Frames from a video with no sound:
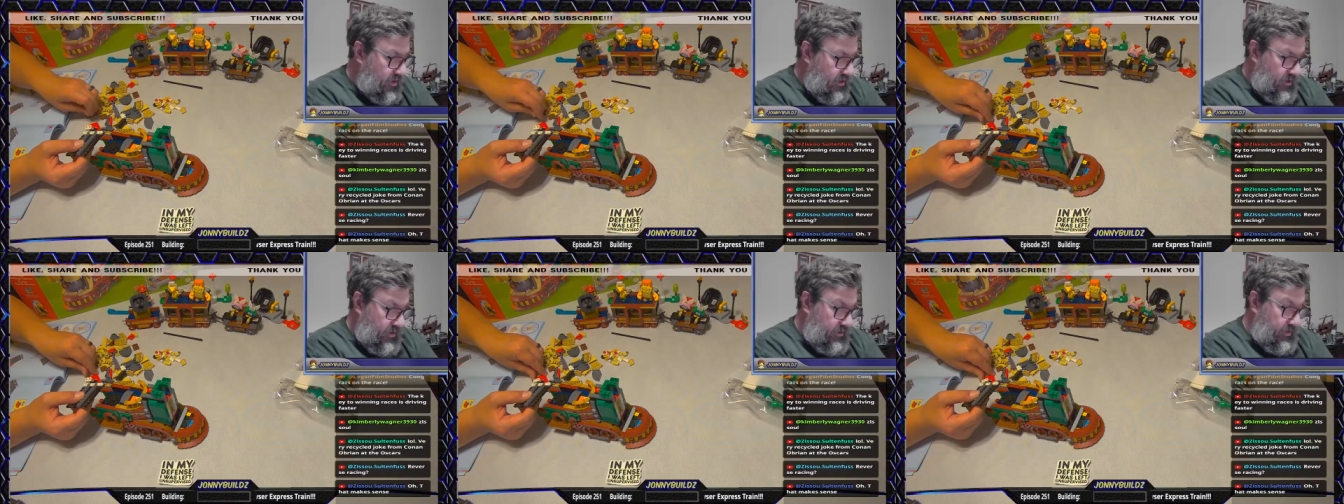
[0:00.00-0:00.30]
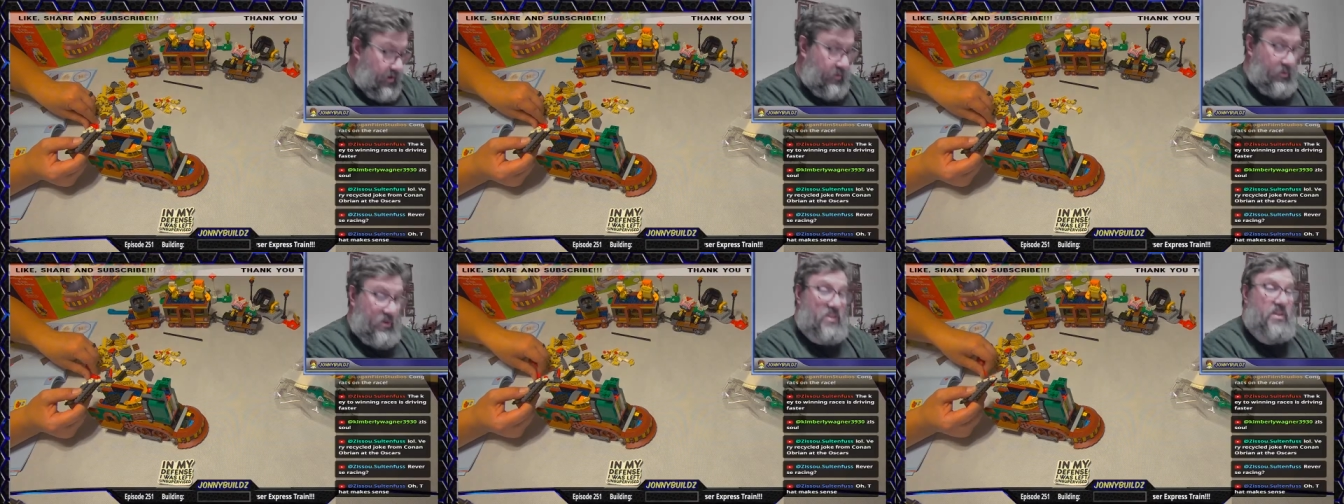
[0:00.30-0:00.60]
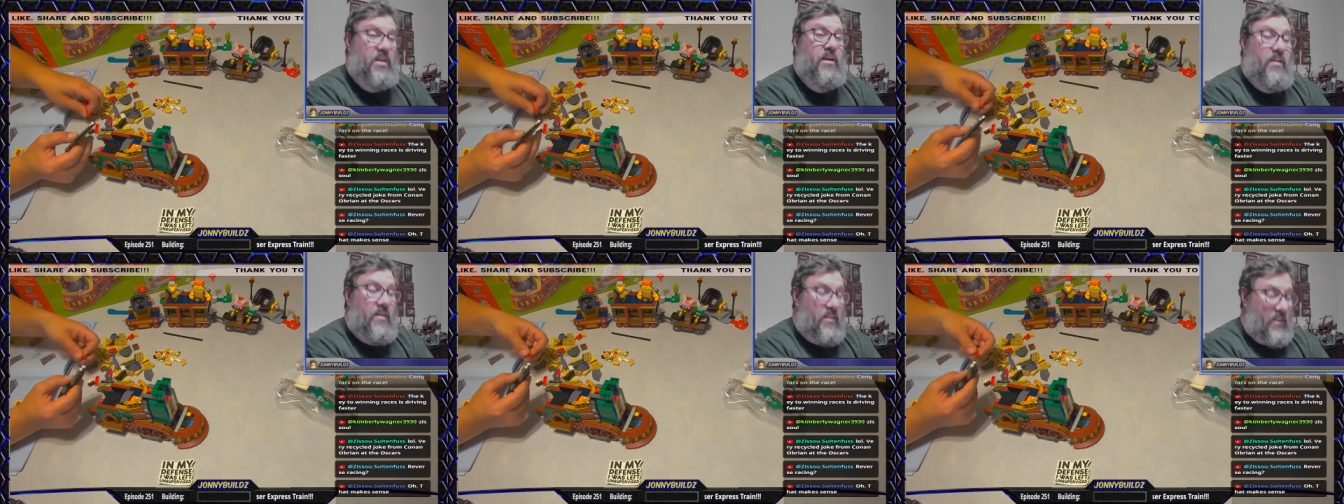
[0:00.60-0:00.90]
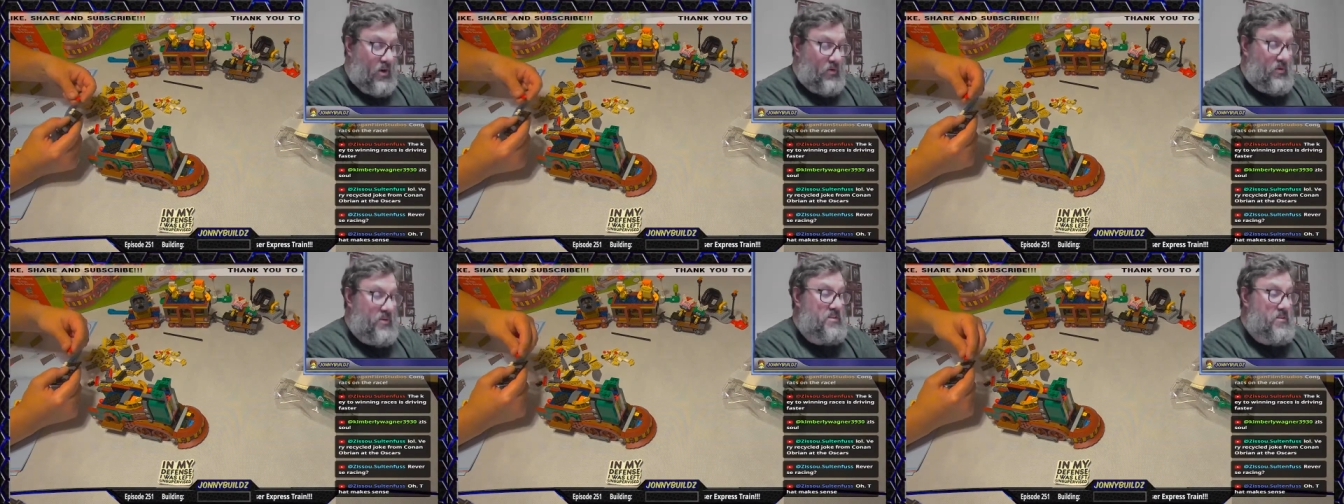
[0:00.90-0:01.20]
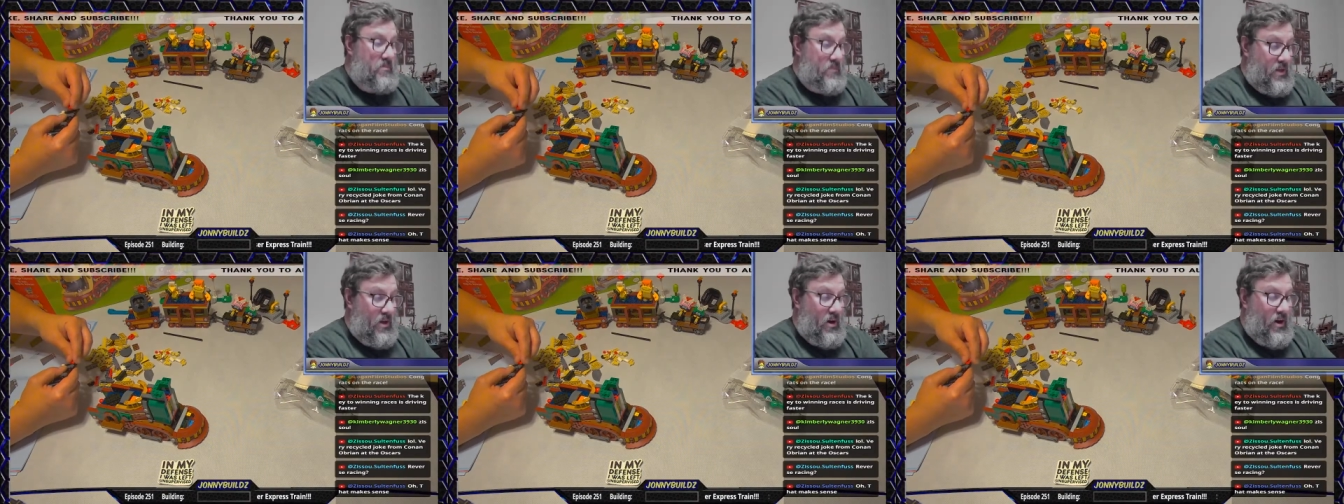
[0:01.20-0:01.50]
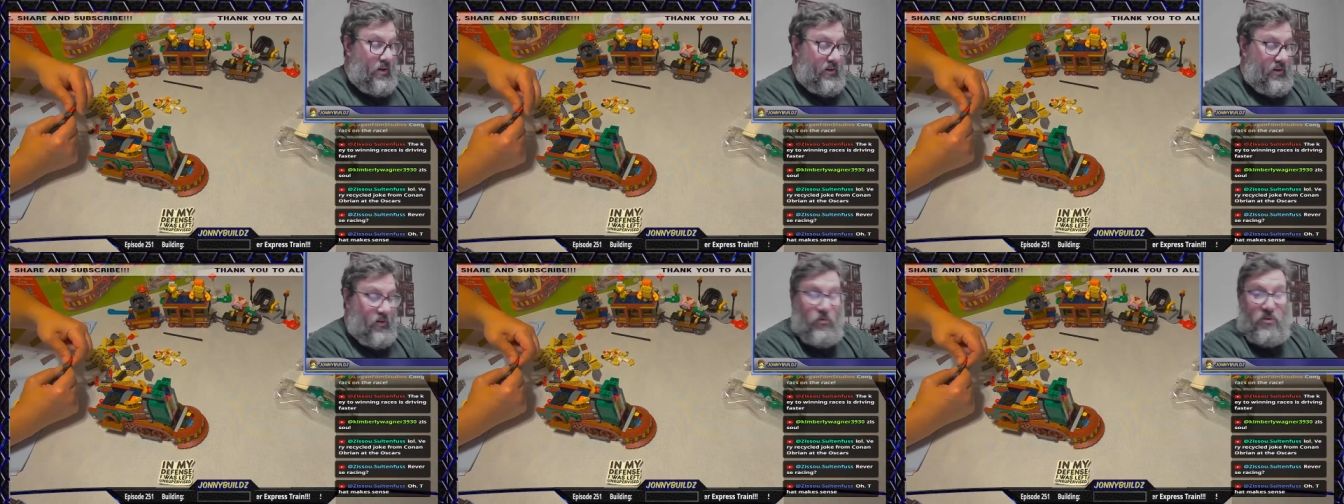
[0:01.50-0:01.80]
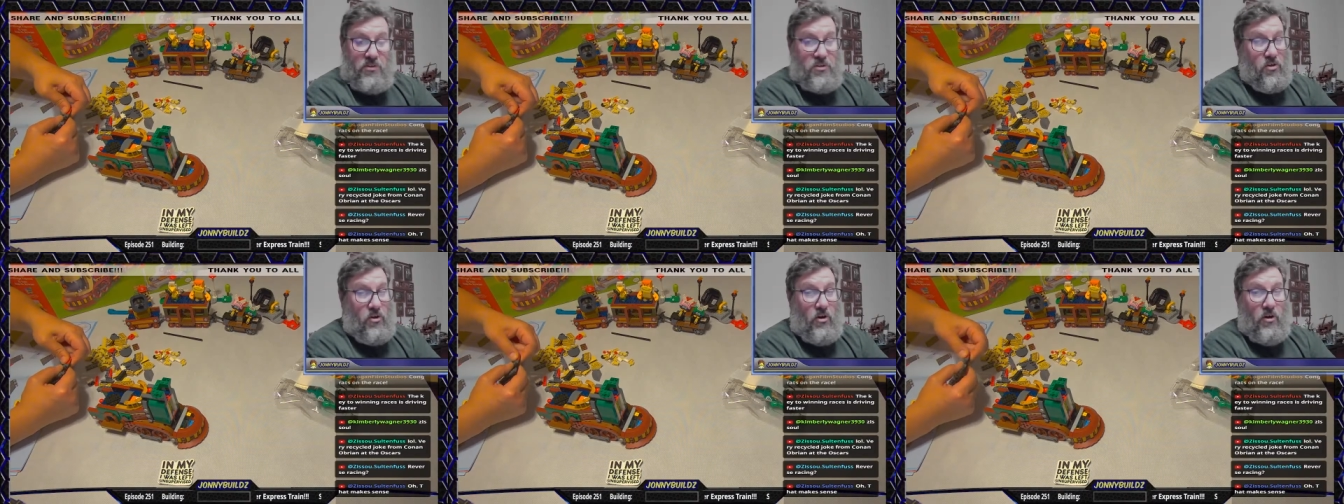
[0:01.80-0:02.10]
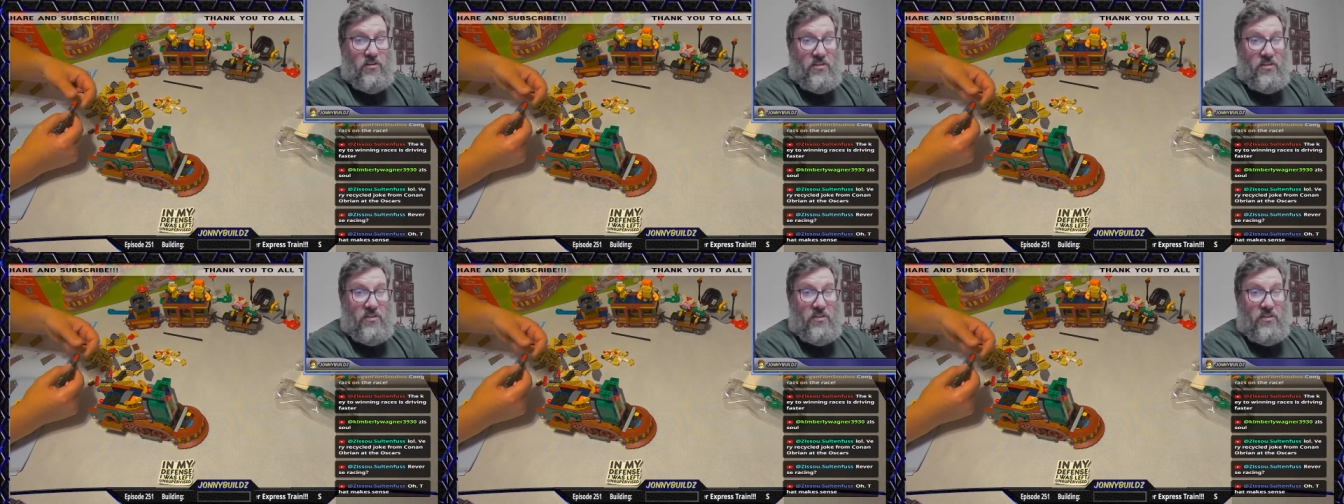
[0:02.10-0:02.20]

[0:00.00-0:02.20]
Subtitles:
There was a Miata. It wasn't ours.